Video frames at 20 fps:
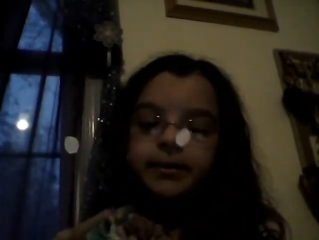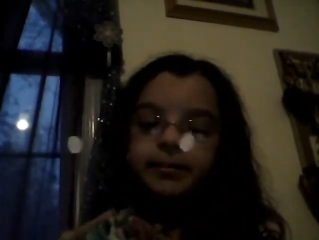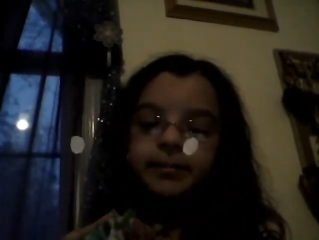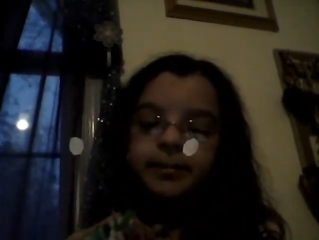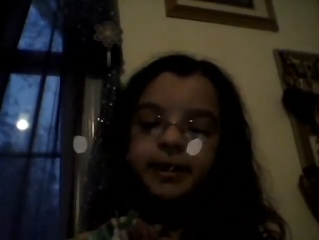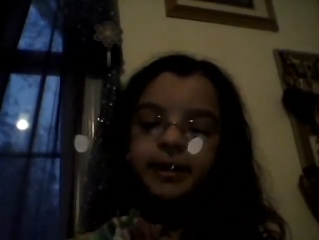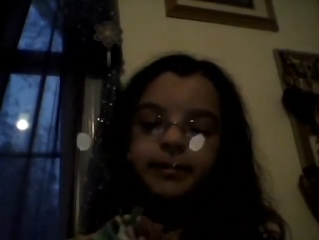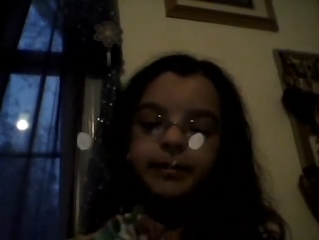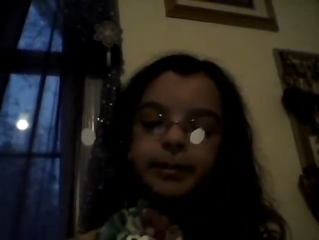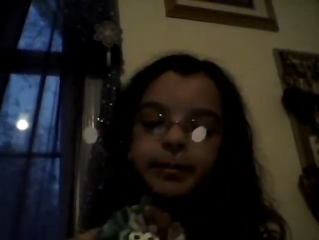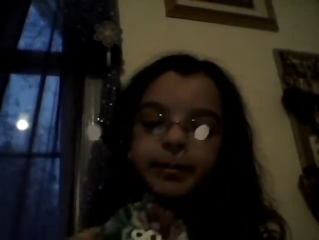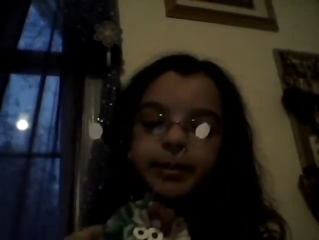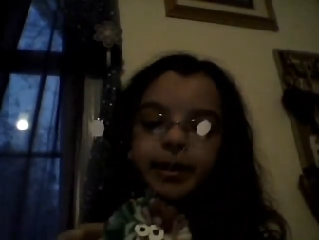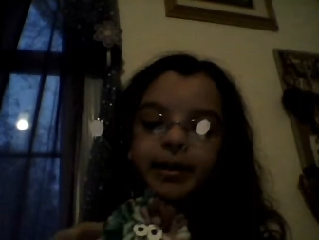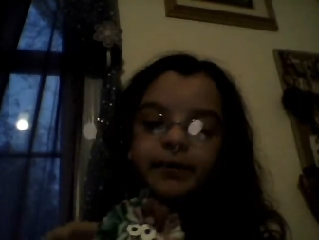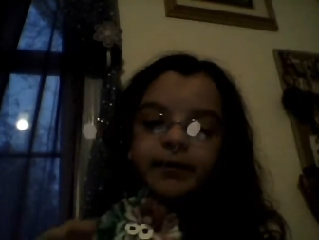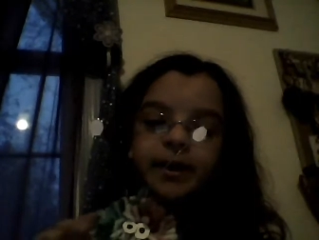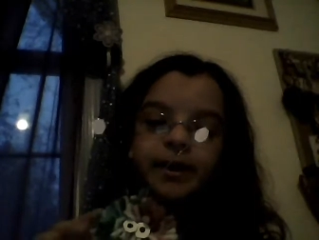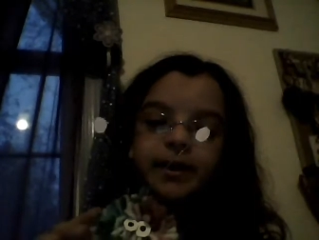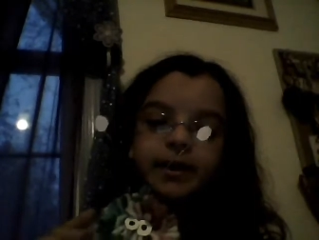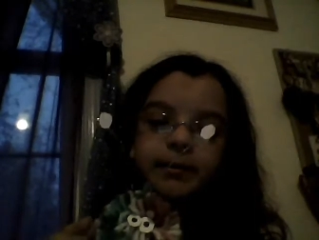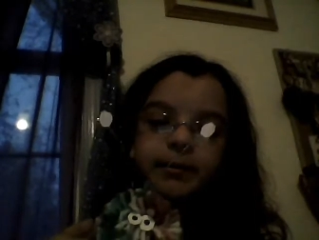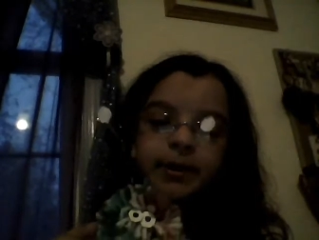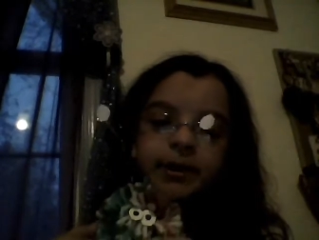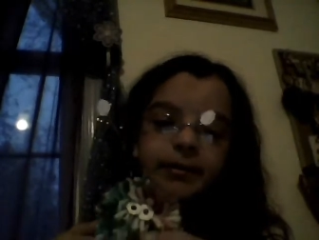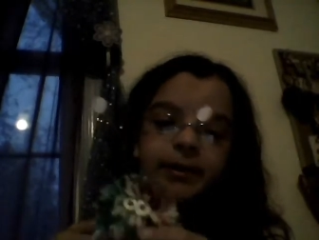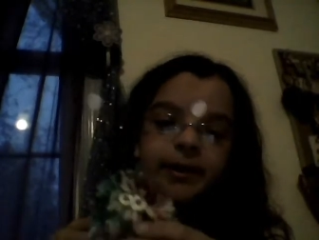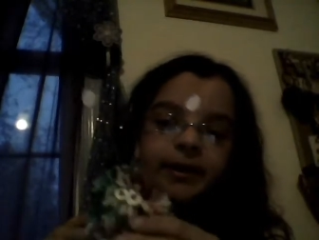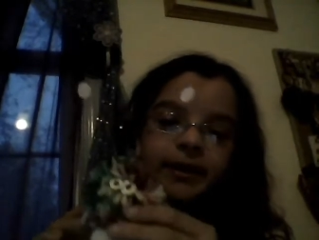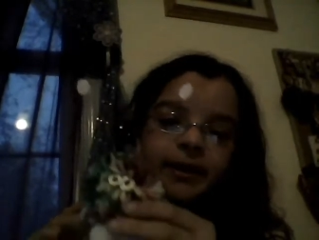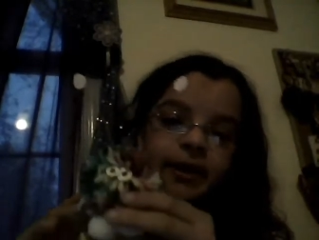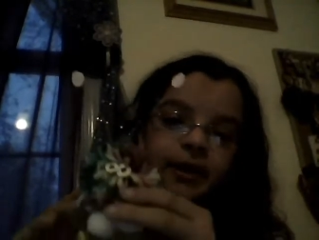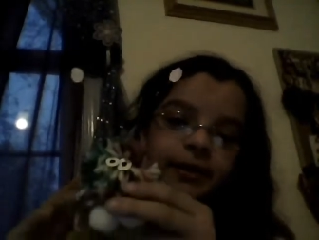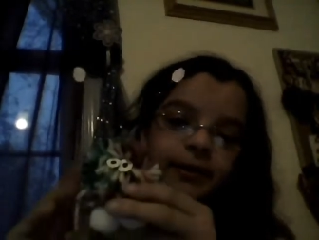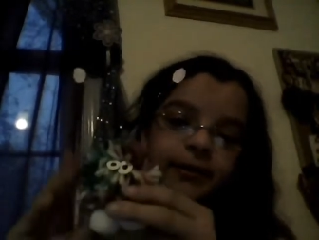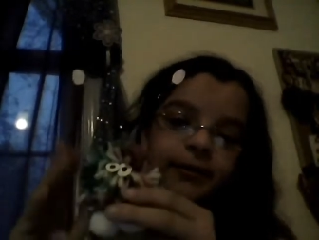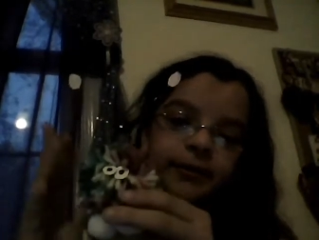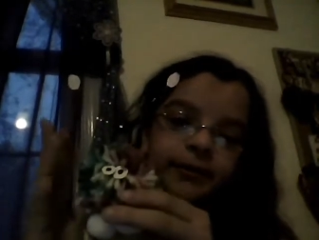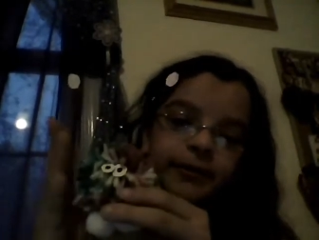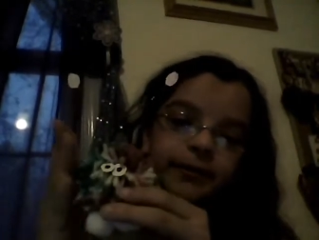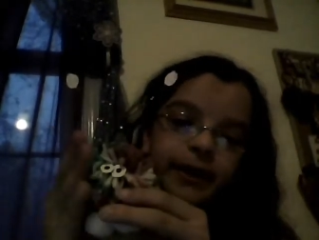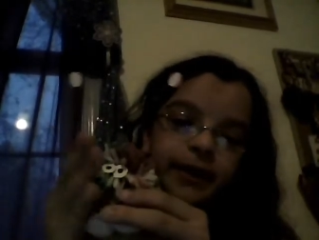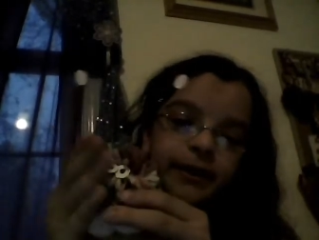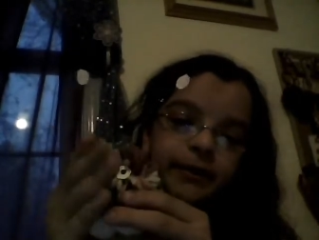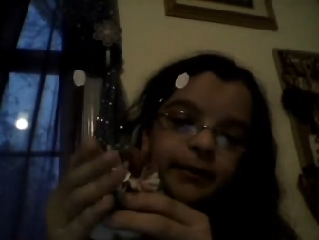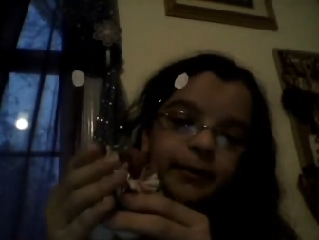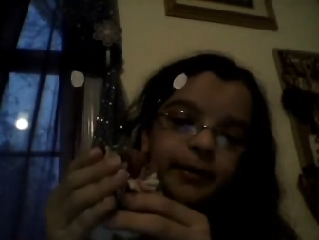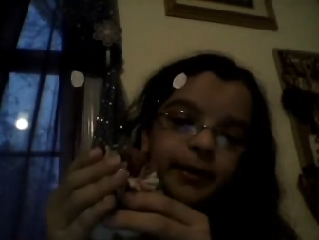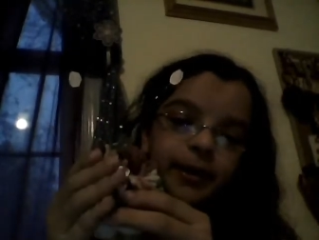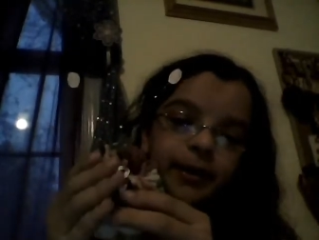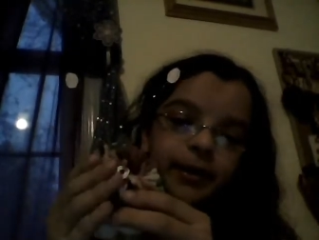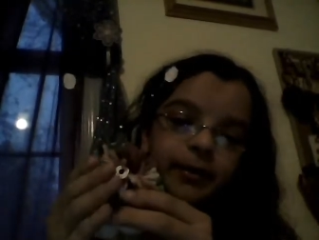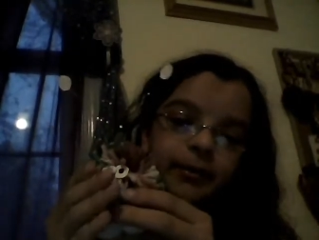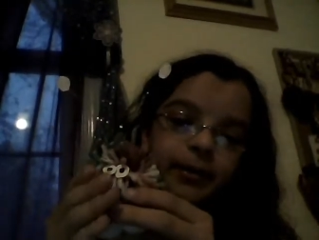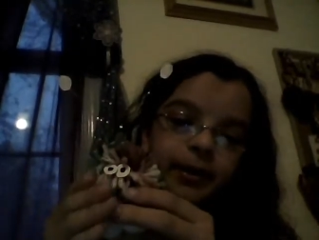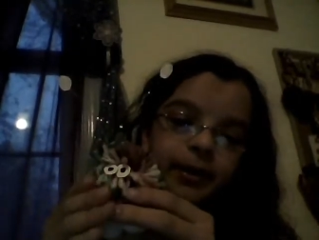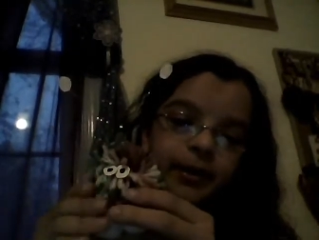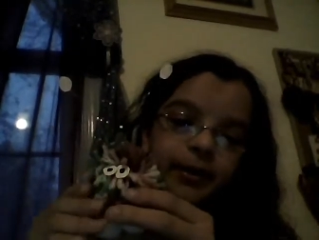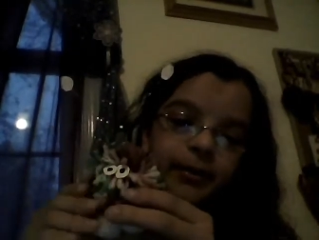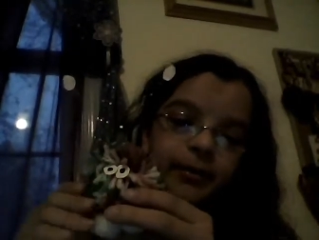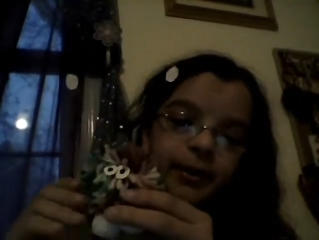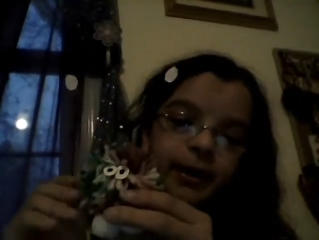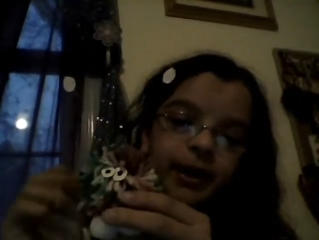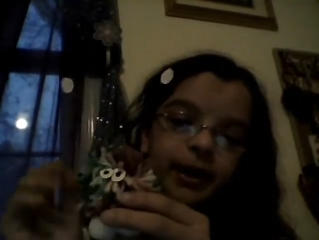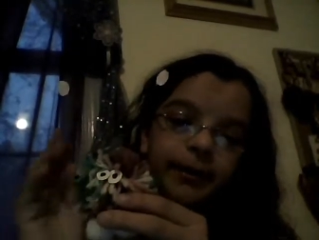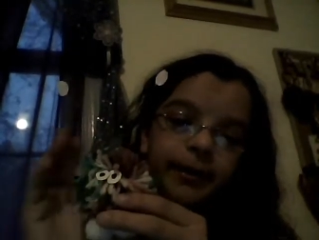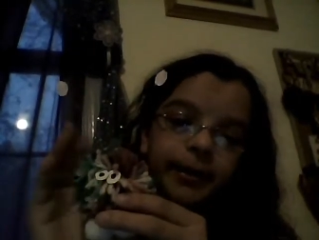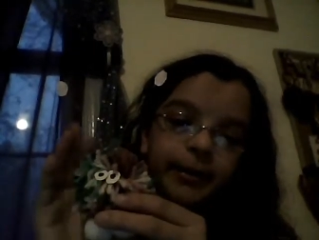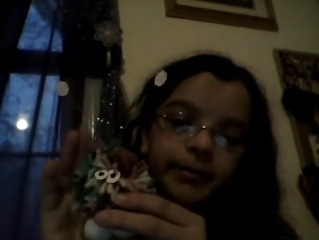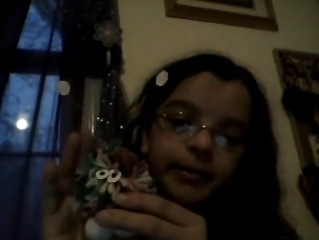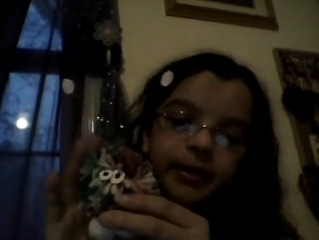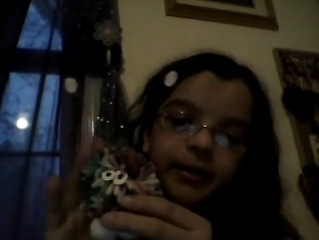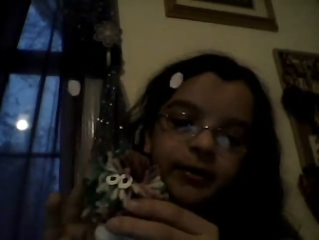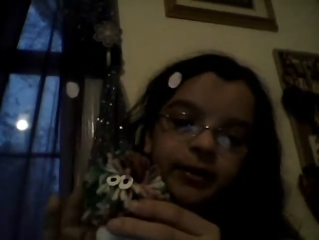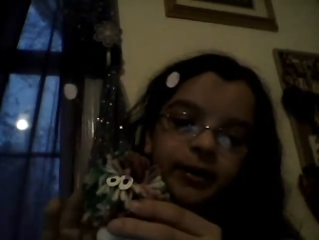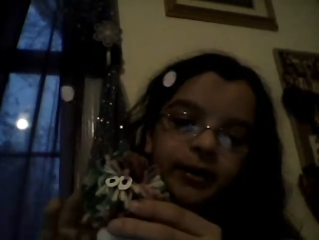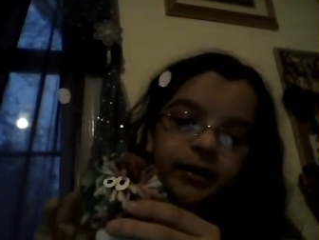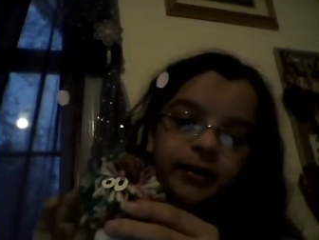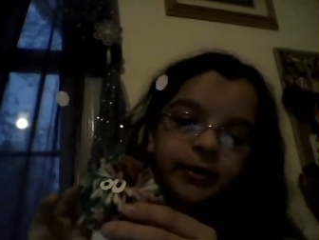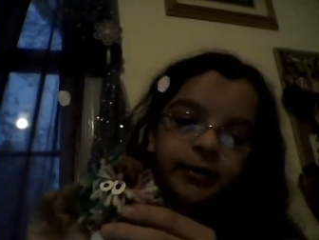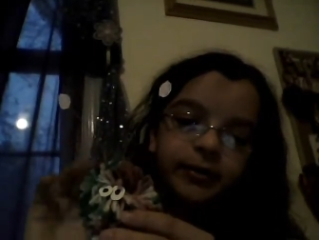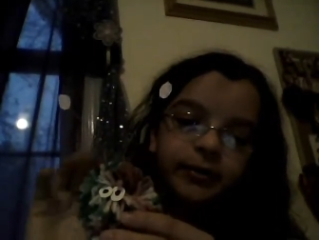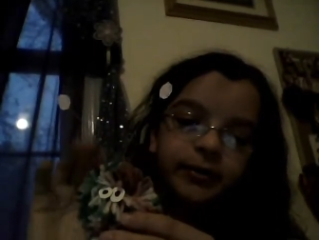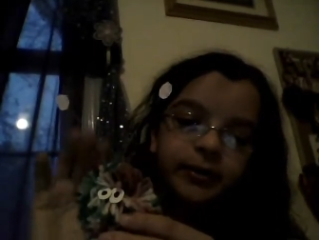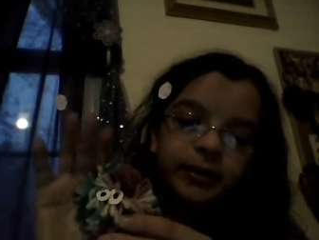pygmy puff that I made myself out of a pom-pom that I made myself.